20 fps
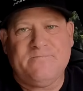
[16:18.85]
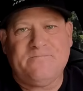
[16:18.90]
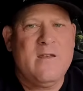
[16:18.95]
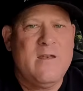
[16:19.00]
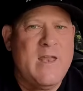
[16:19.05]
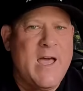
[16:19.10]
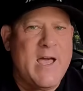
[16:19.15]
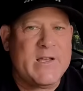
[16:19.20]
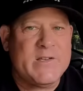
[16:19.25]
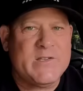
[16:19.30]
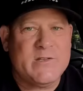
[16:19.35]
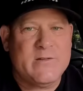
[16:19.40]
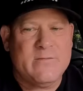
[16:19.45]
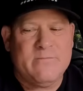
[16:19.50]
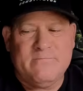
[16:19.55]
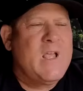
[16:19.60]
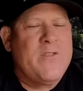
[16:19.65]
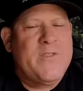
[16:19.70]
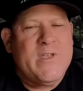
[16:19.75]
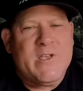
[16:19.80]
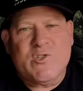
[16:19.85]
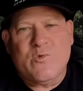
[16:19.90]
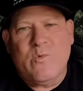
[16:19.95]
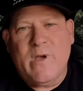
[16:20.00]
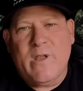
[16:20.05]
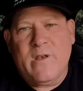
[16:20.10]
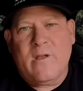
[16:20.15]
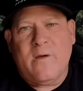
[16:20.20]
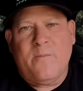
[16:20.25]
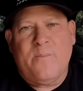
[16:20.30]
Next. Now, this
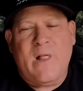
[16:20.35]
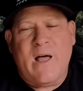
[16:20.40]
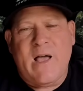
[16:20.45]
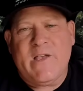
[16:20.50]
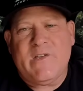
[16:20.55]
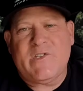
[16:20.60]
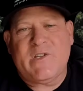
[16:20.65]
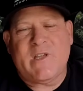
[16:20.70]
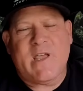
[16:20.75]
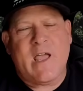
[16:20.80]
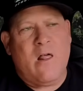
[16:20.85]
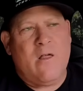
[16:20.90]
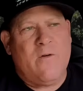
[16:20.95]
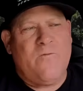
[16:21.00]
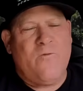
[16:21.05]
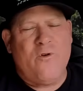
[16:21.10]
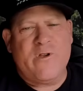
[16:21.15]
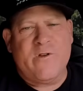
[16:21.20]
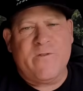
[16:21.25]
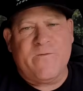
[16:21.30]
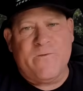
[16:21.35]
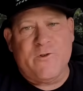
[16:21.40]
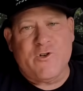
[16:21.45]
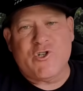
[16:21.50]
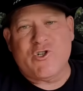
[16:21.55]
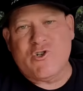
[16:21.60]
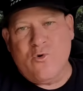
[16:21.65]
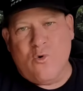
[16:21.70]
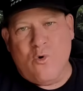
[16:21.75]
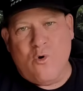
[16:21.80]
one applies to California for
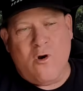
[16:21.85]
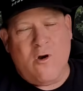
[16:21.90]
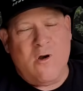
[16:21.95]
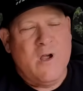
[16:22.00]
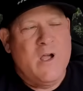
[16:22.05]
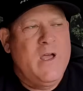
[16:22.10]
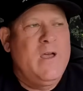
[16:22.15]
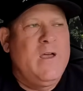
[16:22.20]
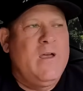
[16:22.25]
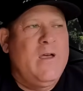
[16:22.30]
sure,